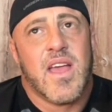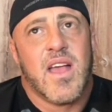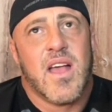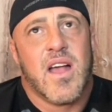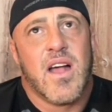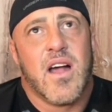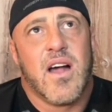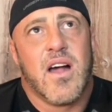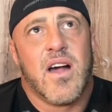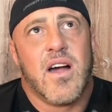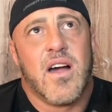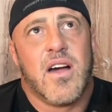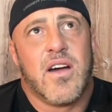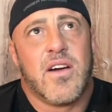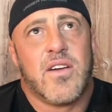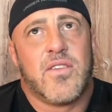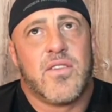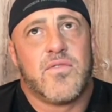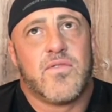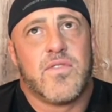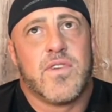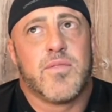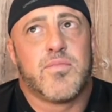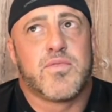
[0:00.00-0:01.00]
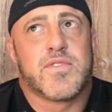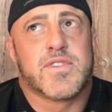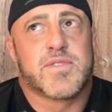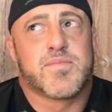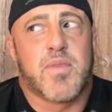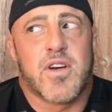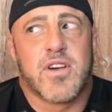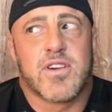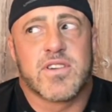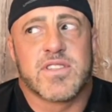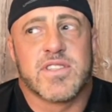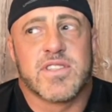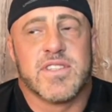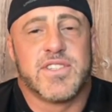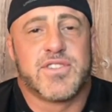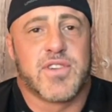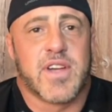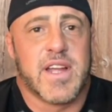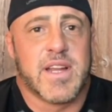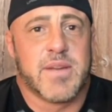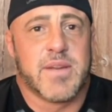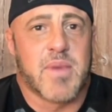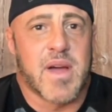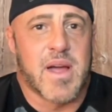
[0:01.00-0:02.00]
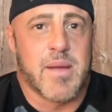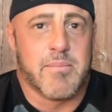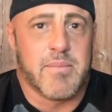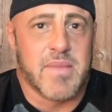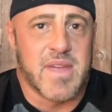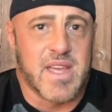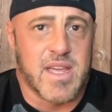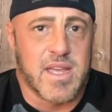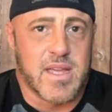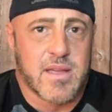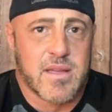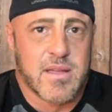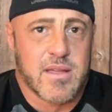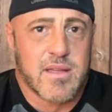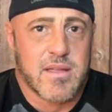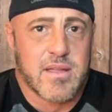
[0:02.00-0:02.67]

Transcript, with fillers: Uh, Rip was partially trained by me.